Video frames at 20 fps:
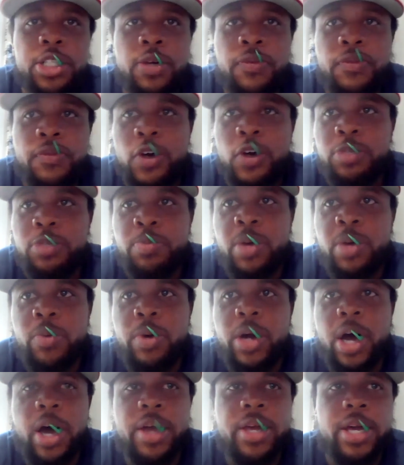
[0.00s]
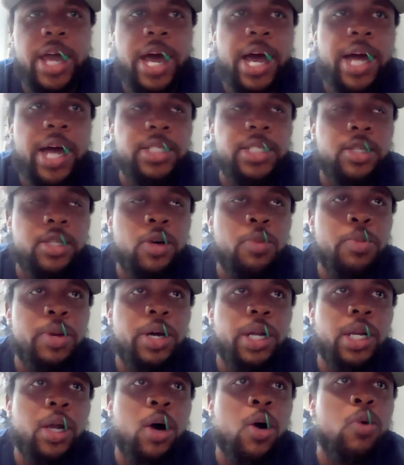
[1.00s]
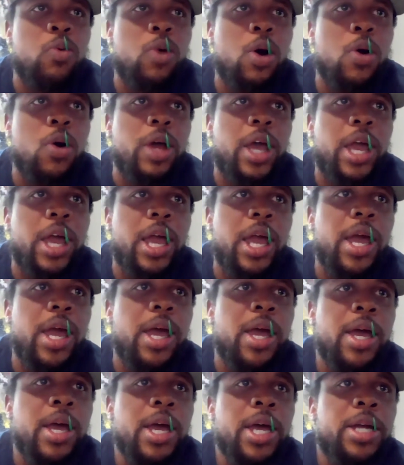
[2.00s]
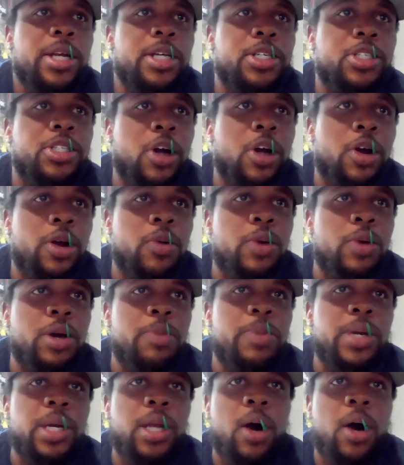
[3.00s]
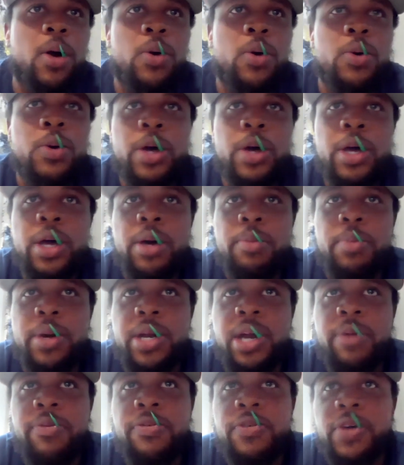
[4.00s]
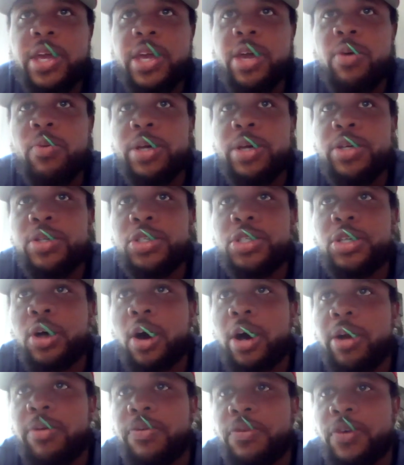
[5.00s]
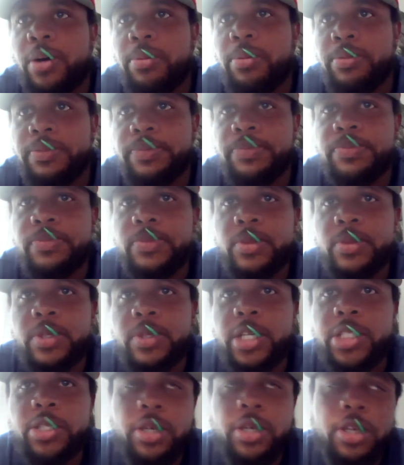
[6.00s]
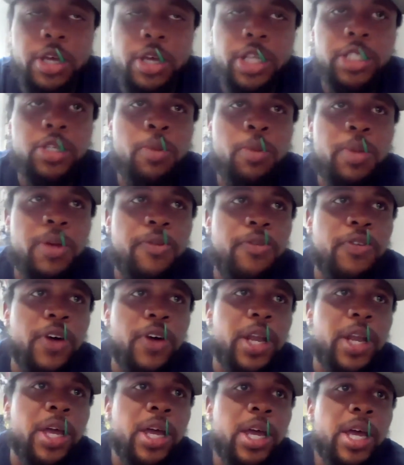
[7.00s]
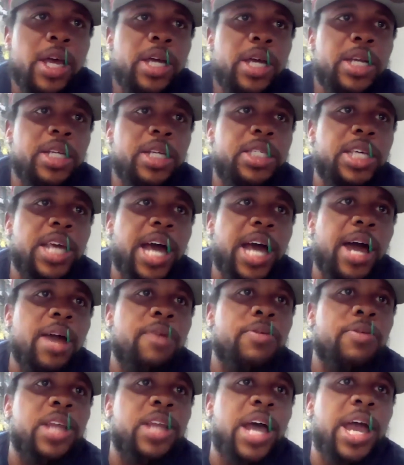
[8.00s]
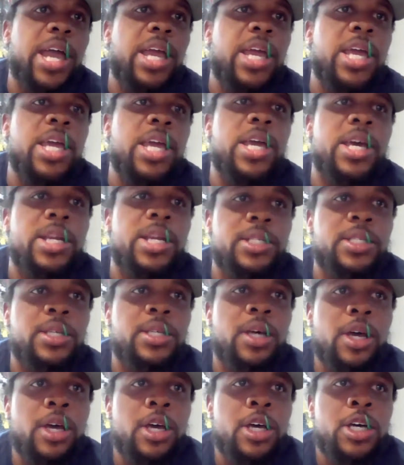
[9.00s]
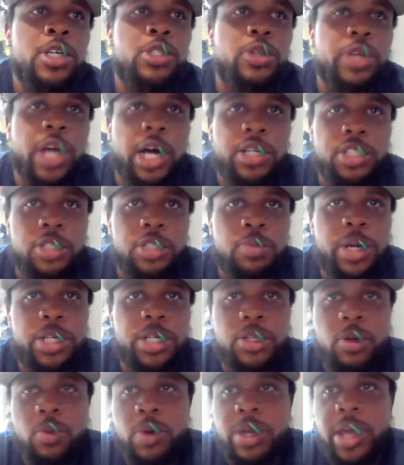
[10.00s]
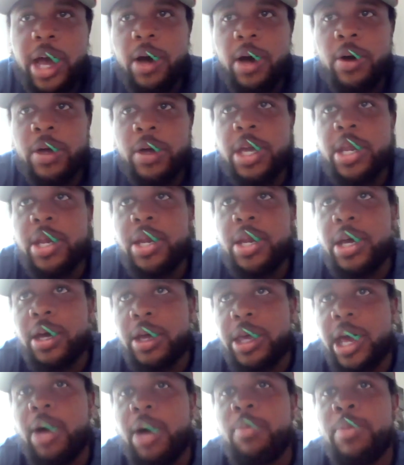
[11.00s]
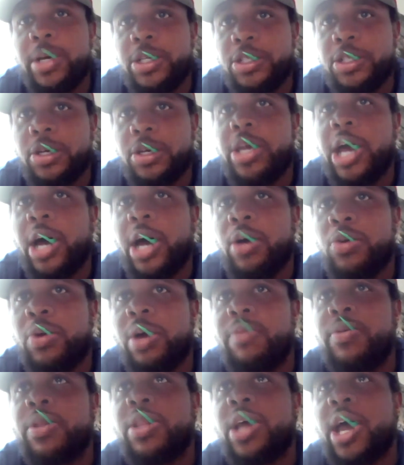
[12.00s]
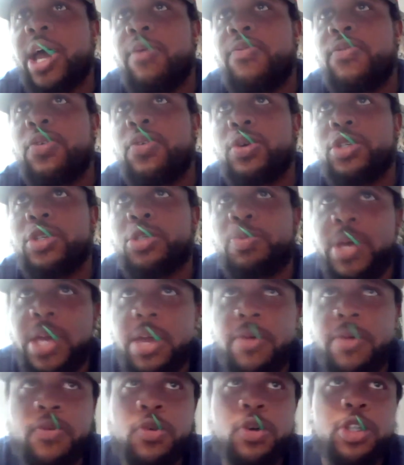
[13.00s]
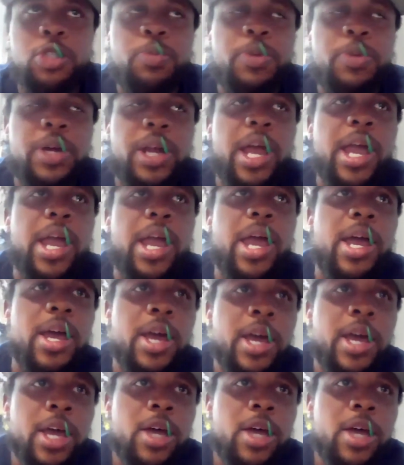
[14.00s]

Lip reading: It's your first meeting with all your guys. It's going to be a long road ahead. The journey will be long, but never forget where you started from. It's going to be funny to see how everything ends. So y'all just make sure when y'all get in here, y'all make sure y'all do everything full speed ahead.